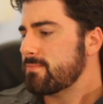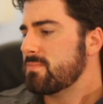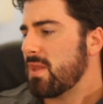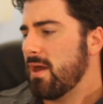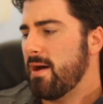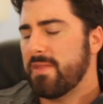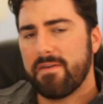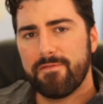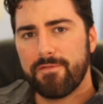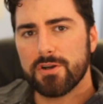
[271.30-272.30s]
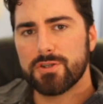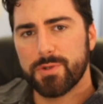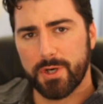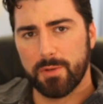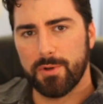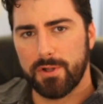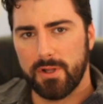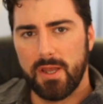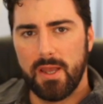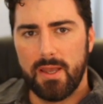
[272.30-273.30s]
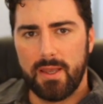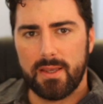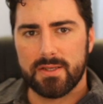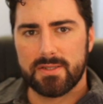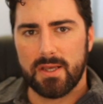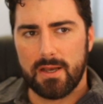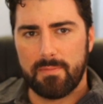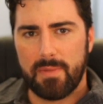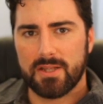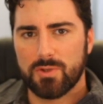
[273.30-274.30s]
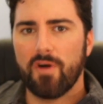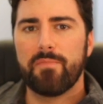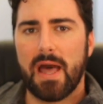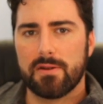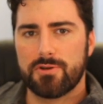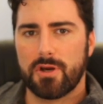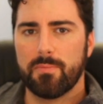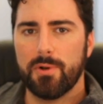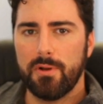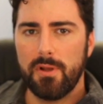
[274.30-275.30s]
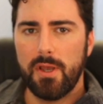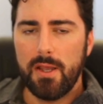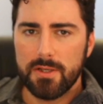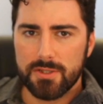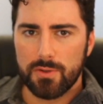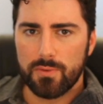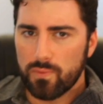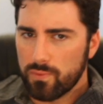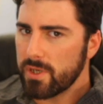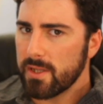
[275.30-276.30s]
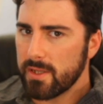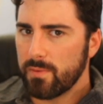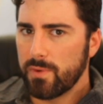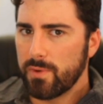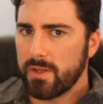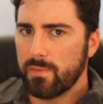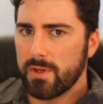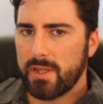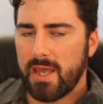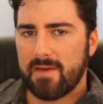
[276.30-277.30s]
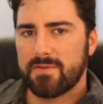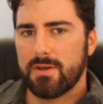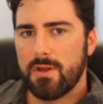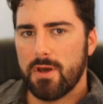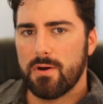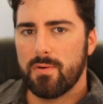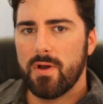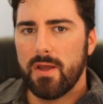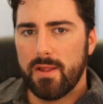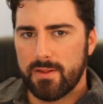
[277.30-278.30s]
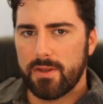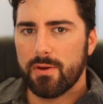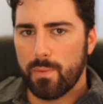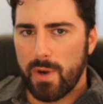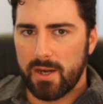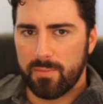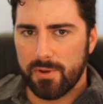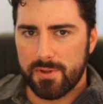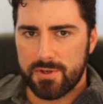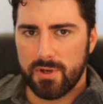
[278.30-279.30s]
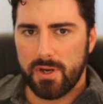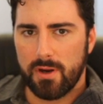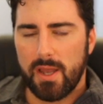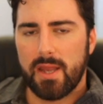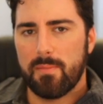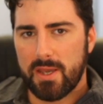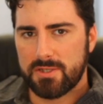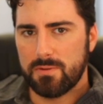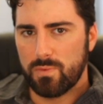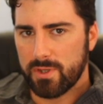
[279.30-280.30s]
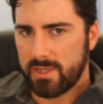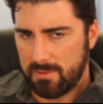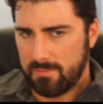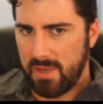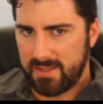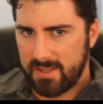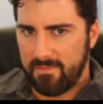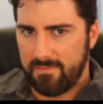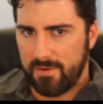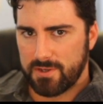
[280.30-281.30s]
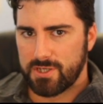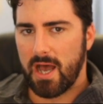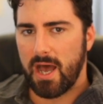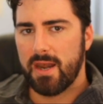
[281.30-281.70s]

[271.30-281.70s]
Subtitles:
that first trigger pull is about a 12-pound trigger pull. So you really, really, really have to know that you're ready to pull the trigger, and it makes you really commit to that first shot.